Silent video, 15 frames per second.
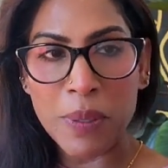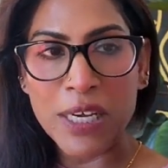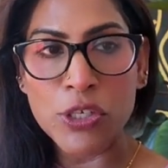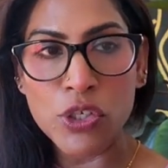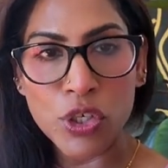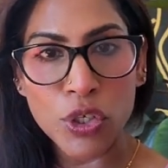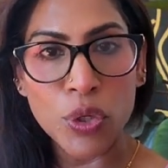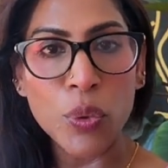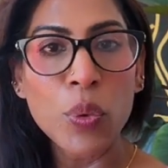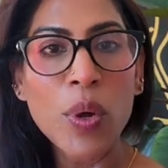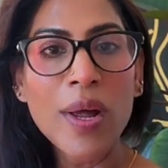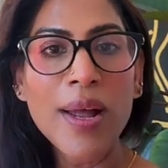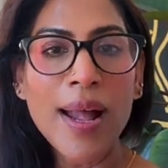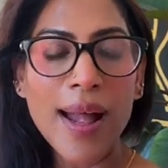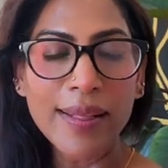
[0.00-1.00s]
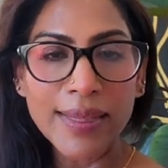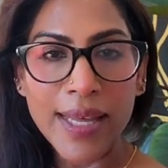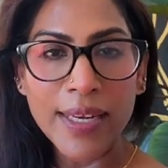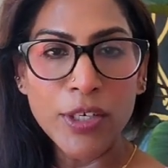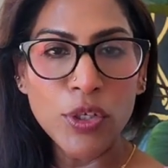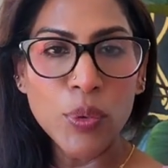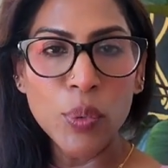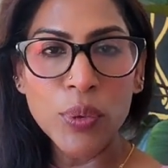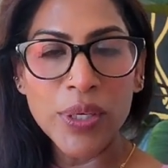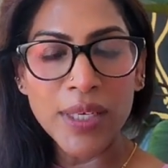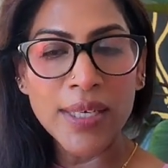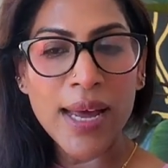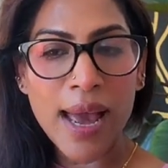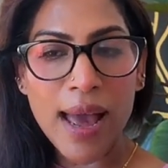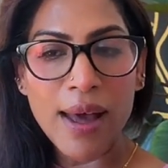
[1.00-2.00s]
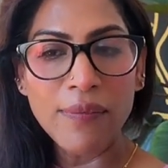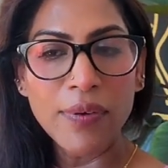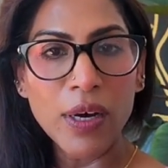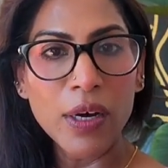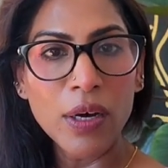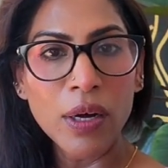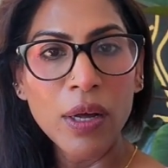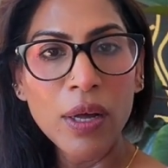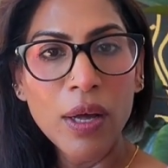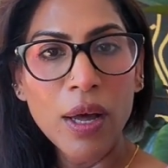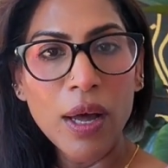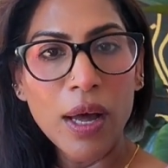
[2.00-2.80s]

speak to you, and then you can have a